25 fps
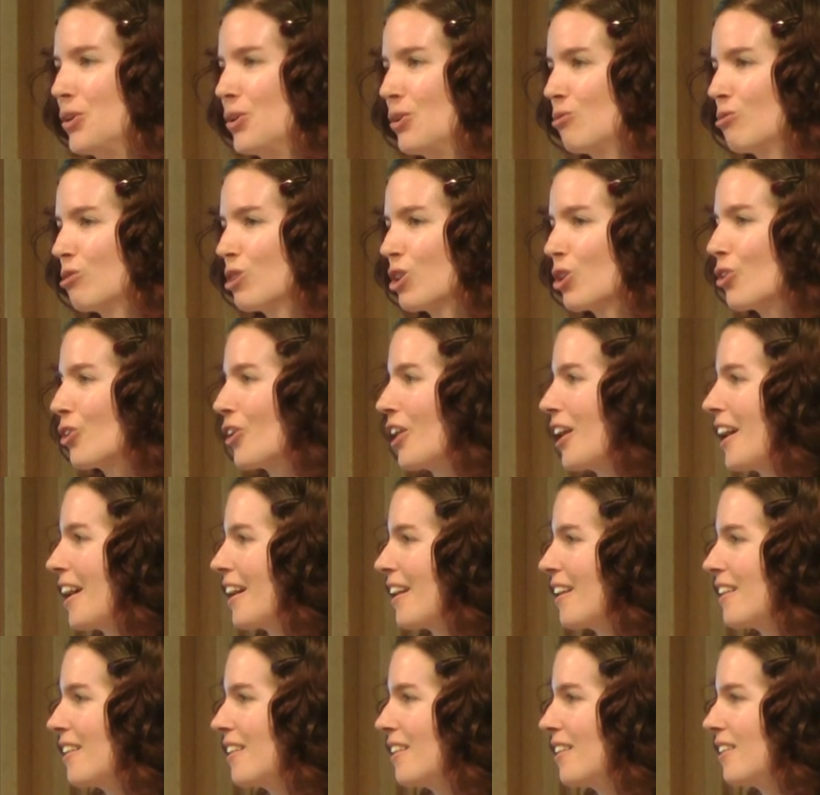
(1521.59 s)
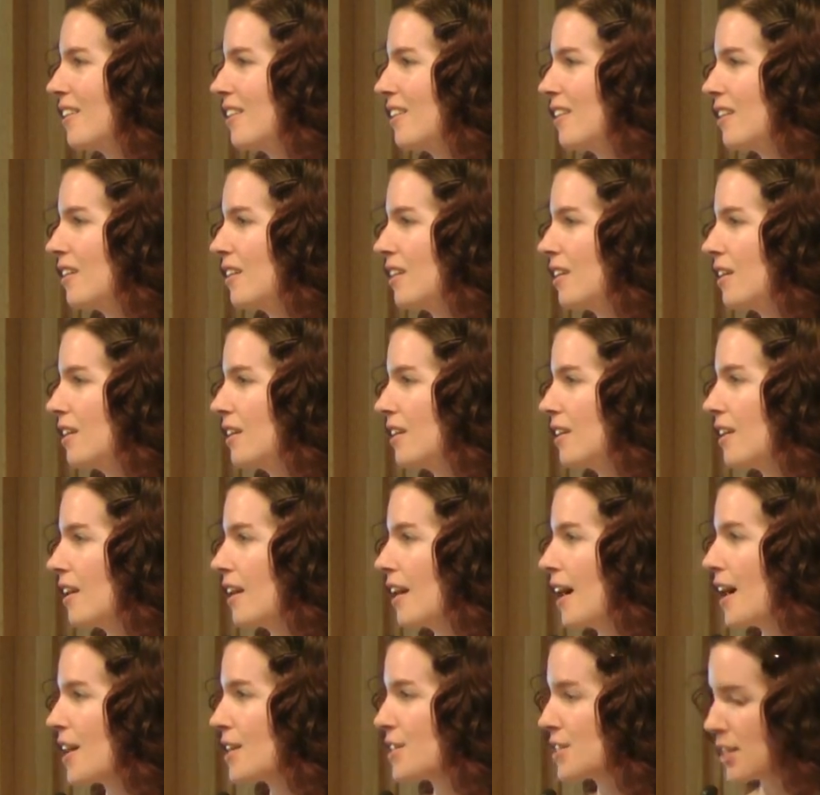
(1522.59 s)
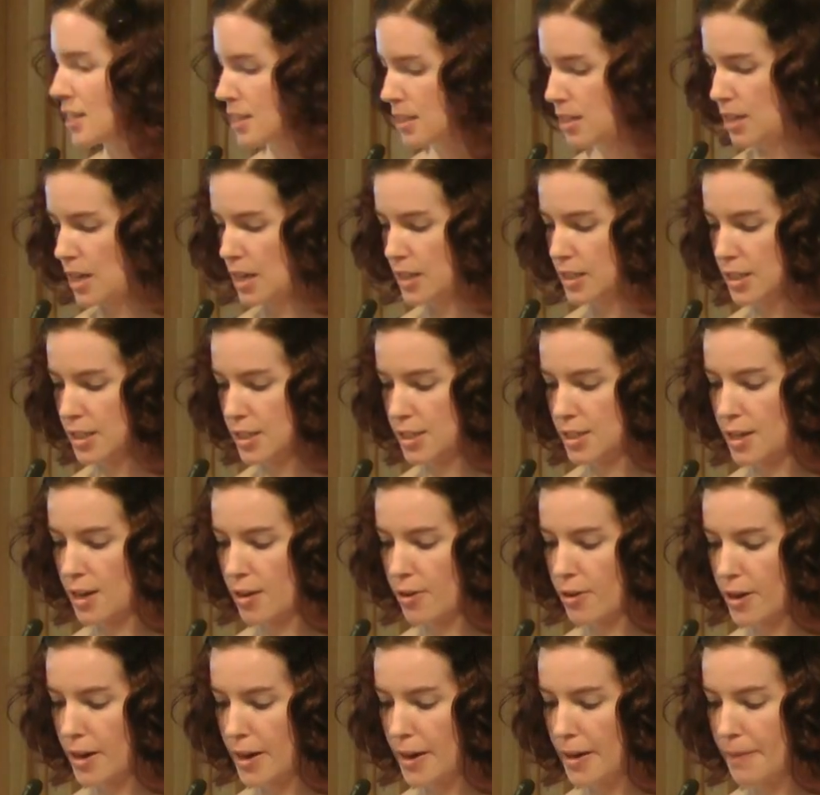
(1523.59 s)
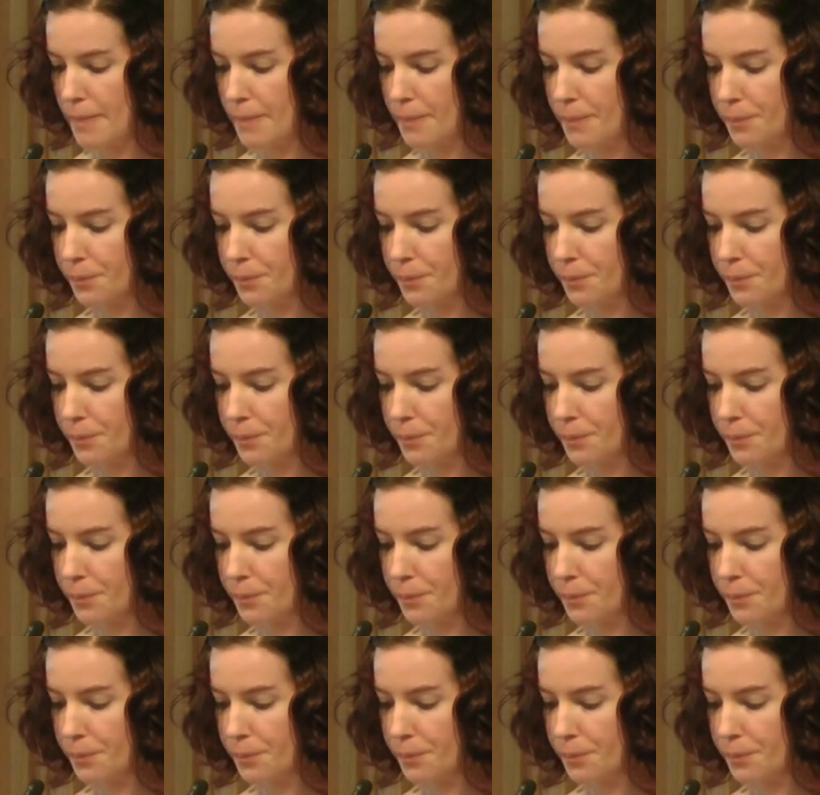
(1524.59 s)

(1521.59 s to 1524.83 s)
new learning as is necessary.